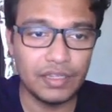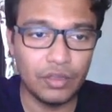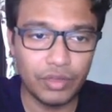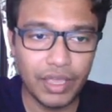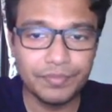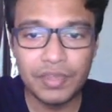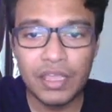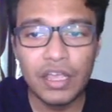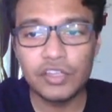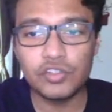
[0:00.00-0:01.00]
Okay.
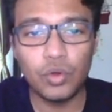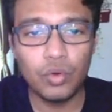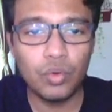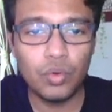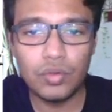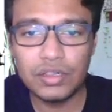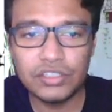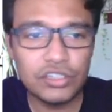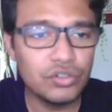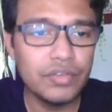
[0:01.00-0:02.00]
So
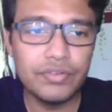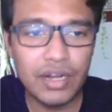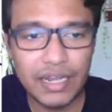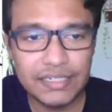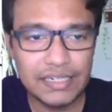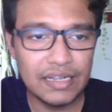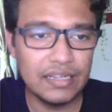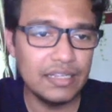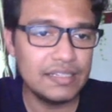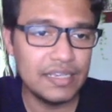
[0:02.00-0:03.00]
just to give you an idea,
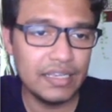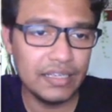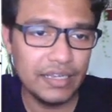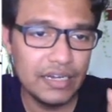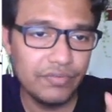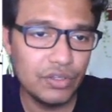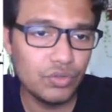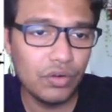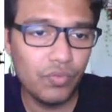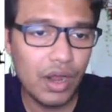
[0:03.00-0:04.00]
let's say
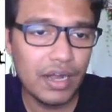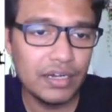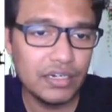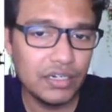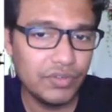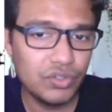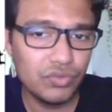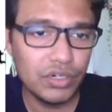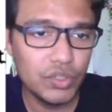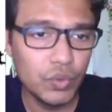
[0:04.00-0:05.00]
individual 1 and
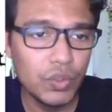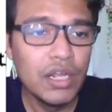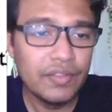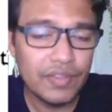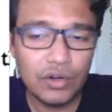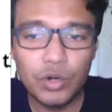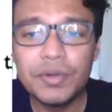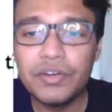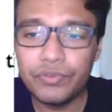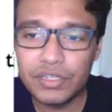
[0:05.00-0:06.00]
individual 2, there could be
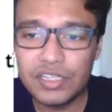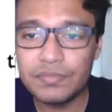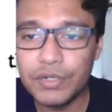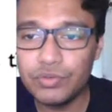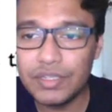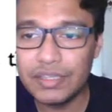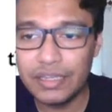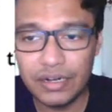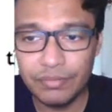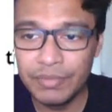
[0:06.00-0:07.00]
differences between
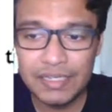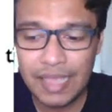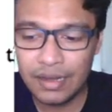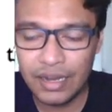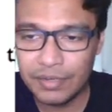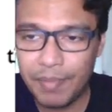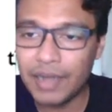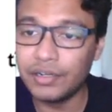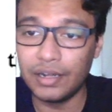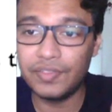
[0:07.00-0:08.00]
their mini satellite
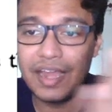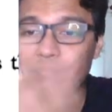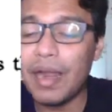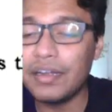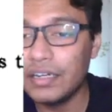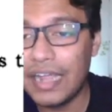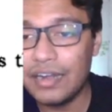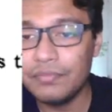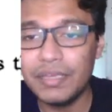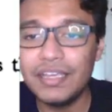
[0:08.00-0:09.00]
pattern, and that pattern
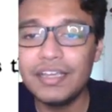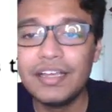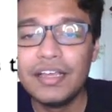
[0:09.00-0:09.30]
can be